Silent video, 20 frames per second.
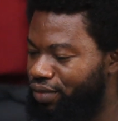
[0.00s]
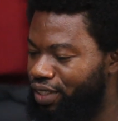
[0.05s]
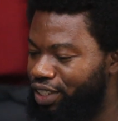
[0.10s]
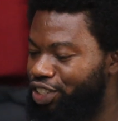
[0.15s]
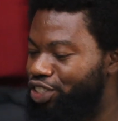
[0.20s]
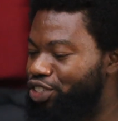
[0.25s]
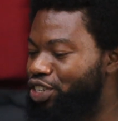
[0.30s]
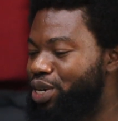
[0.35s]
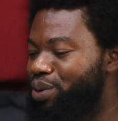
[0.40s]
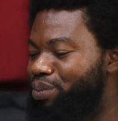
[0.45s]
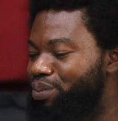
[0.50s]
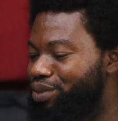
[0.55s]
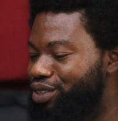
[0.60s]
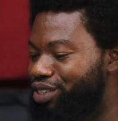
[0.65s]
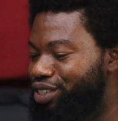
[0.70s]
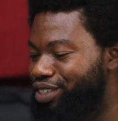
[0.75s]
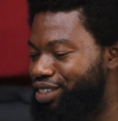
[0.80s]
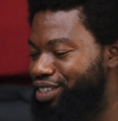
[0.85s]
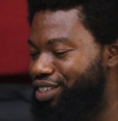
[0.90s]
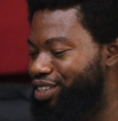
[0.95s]

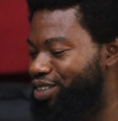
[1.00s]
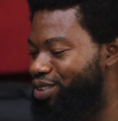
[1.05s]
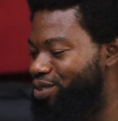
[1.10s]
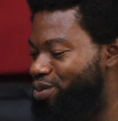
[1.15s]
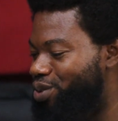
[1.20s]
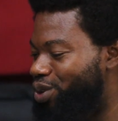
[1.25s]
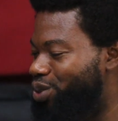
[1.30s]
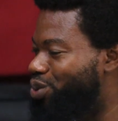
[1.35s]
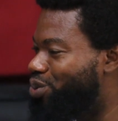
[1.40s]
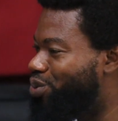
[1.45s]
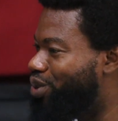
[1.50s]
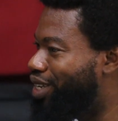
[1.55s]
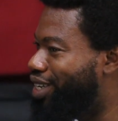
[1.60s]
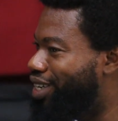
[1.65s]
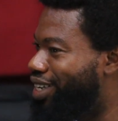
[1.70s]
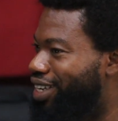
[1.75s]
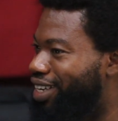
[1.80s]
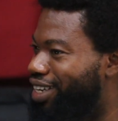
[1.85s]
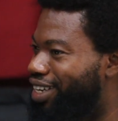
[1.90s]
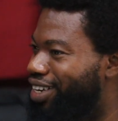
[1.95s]
dreams, what do
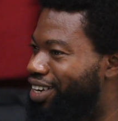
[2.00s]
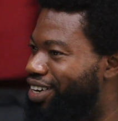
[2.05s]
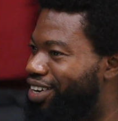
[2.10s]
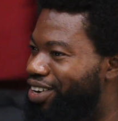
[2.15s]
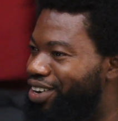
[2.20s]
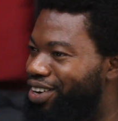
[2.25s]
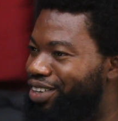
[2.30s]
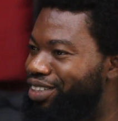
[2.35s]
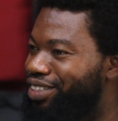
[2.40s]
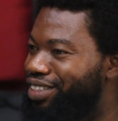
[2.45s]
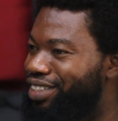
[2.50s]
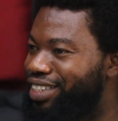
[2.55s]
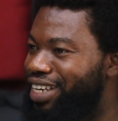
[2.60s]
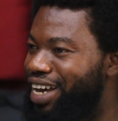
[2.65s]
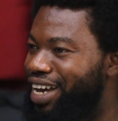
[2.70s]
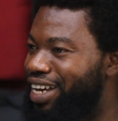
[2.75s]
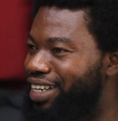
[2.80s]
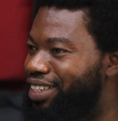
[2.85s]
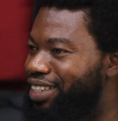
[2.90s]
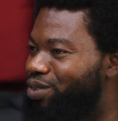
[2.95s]
we
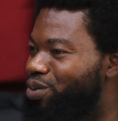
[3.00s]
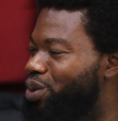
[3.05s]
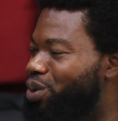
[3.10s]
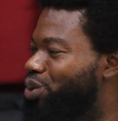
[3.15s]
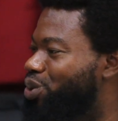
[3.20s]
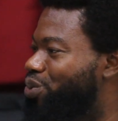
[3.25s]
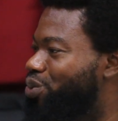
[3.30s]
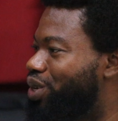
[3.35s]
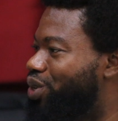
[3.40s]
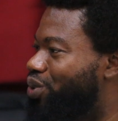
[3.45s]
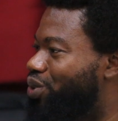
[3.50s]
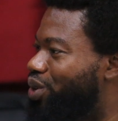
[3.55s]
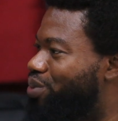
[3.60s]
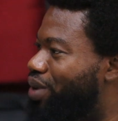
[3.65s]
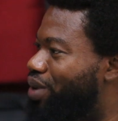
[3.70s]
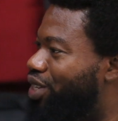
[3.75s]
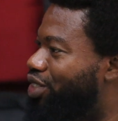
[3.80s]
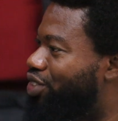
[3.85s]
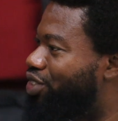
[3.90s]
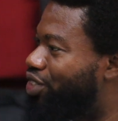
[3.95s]
understand? What do we know
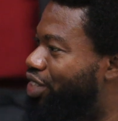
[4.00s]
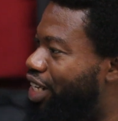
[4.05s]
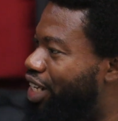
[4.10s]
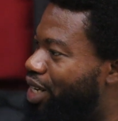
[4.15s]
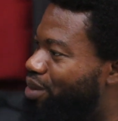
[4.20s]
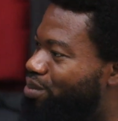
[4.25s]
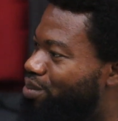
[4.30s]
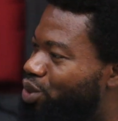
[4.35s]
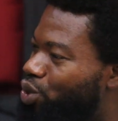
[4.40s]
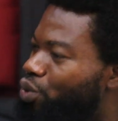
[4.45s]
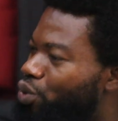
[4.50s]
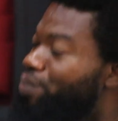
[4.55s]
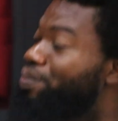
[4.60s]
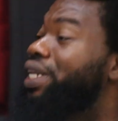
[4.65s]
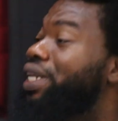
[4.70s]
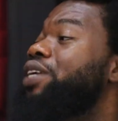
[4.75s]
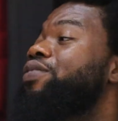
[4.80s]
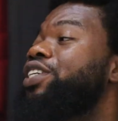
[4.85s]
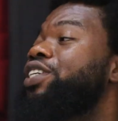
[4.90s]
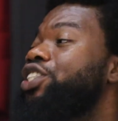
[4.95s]
about dreams? Do we
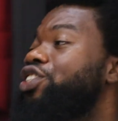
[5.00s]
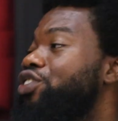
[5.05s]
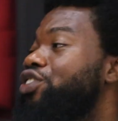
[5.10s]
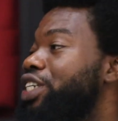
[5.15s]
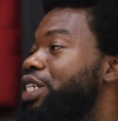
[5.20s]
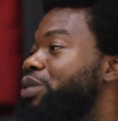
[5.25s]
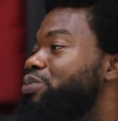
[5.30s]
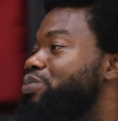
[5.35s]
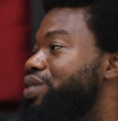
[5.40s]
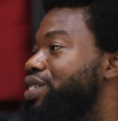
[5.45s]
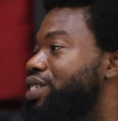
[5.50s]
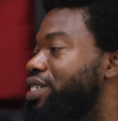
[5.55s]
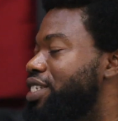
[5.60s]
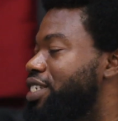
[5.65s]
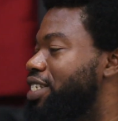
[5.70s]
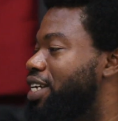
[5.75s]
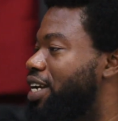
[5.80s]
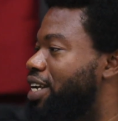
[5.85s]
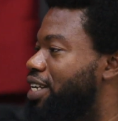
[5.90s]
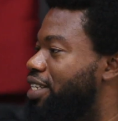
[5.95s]
believe in
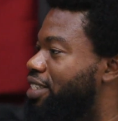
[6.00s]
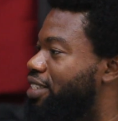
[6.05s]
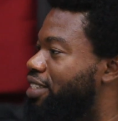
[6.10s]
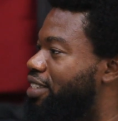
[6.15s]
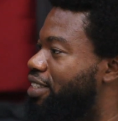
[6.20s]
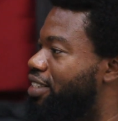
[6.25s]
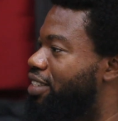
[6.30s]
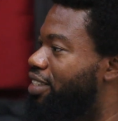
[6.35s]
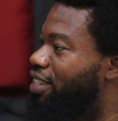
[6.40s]
dreams? And